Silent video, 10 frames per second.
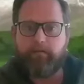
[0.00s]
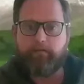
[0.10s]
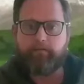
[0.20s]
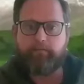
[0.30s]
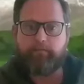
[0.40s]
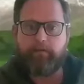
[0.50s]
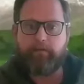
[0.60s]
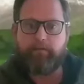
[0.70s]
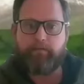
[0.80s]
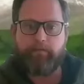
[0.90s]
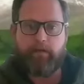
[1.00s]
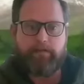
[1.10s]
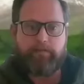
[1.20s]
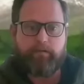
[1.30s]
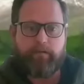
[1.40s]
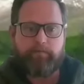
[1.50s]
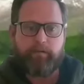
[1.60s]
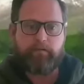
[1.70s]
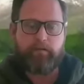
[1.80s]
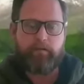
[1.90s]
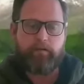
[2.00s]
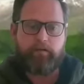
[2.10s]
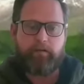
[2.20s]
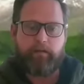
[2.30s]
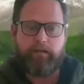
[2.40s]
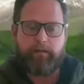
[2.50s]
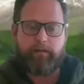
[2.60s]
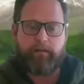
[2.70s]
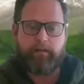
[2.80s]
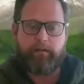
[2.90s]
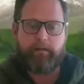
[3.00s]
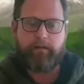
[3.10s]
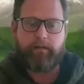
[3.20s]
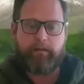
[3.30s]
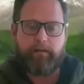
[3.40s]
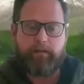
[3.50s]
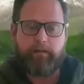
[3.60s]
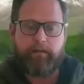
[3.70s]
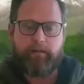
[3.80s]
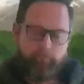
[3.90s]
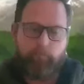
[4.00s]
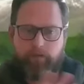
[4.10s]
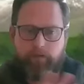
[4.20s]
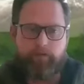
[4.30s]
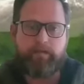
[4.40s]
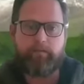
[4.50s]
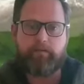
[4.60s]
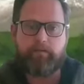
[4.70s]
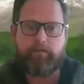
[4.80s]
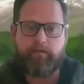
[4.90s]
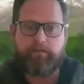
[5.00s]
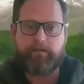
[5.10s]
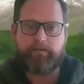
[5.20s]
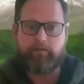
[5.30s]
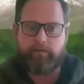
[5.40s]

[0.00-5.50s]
you, Philip. I just want to build on something that you've said, but also that Jerry said.